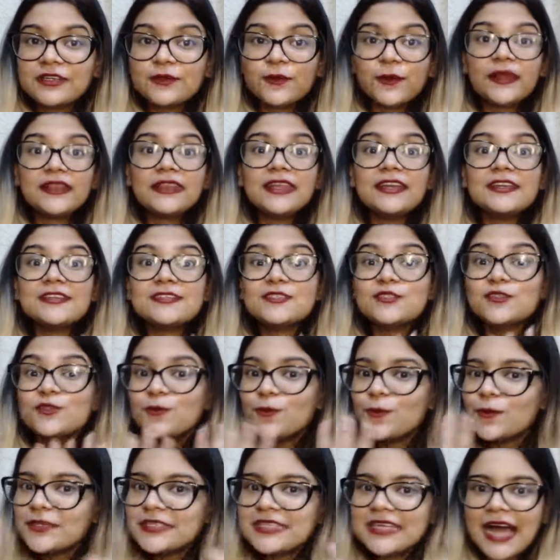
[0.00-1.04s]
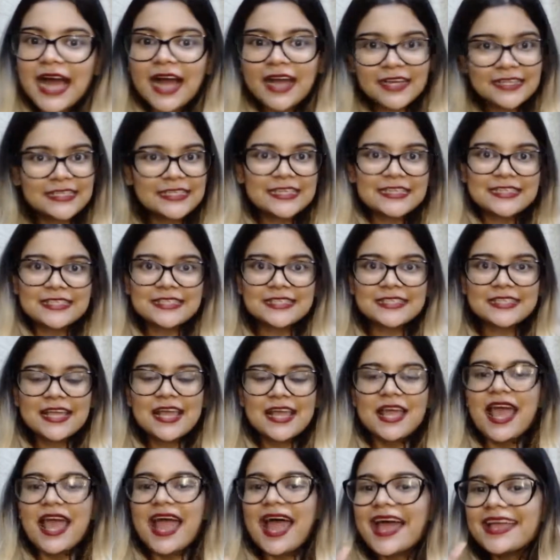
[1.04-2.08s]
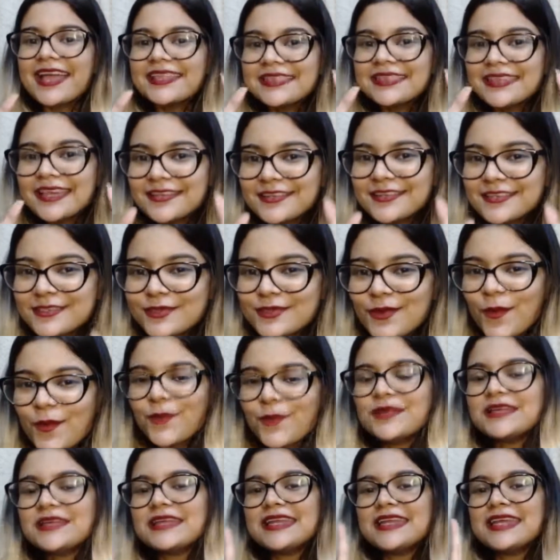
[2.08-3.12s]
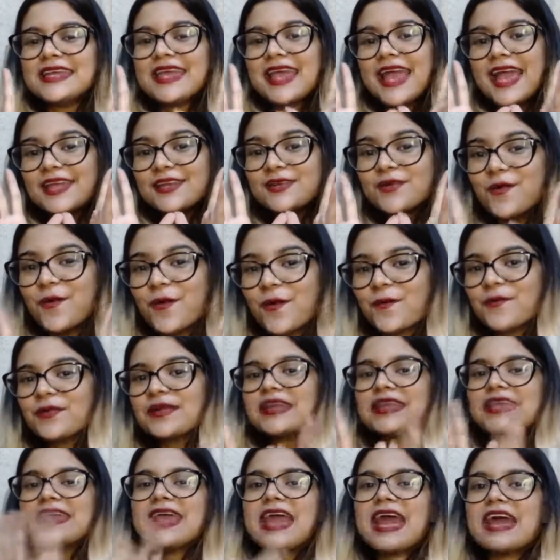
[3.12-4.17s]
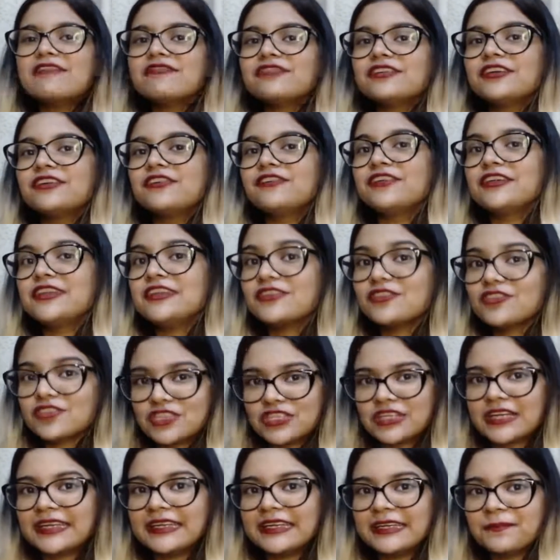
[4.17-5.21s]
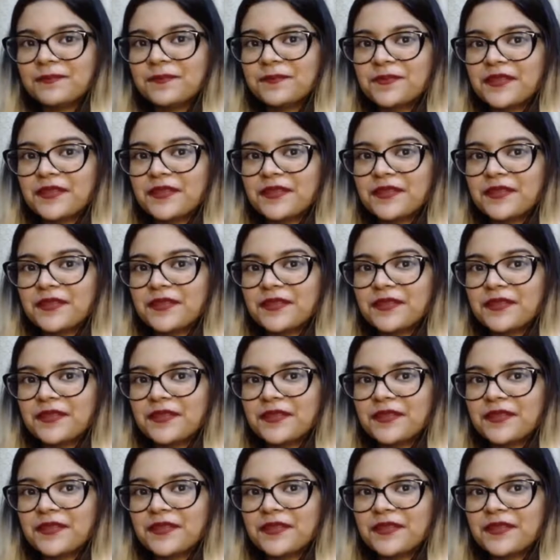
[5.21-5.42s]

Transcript: where there is no darkness and there is only and only evergreen shine.